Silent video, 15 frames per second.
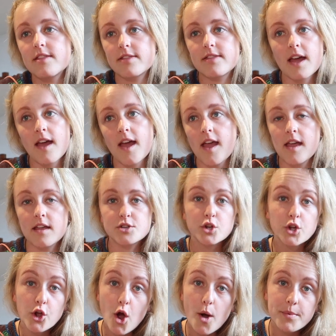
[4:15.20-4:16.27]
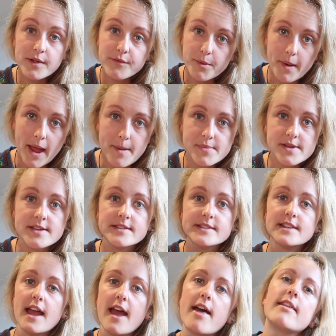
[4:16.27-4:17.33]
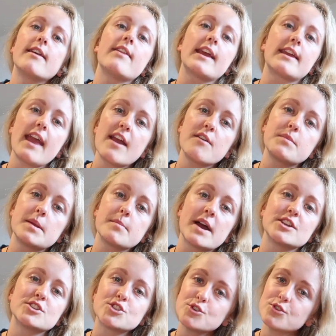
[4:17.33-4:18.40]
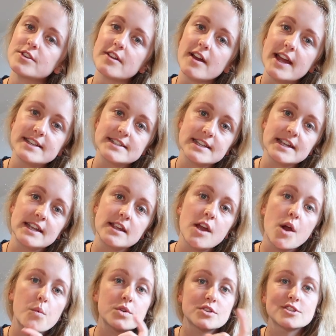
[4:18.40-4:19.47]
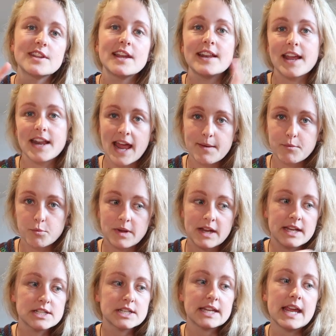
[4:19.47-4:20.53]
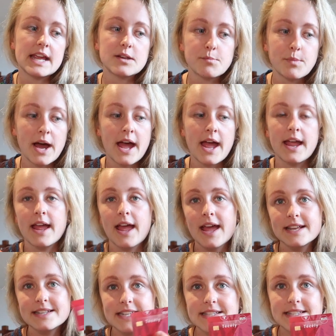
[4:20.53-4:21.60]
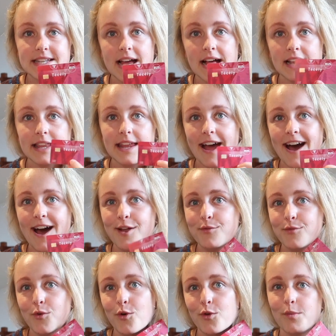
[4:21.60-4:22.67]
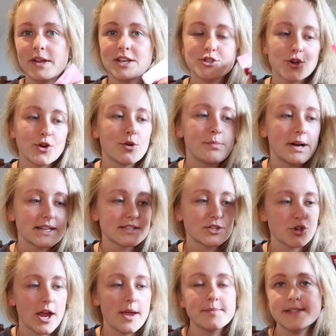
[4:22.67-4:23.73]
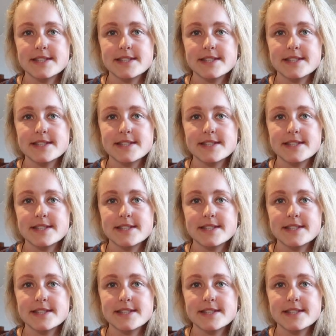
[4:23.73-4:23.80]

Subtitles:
They took a copy of the papers and then they gave me my student ID, which then enabled me to get my TCL card for the metro bus tram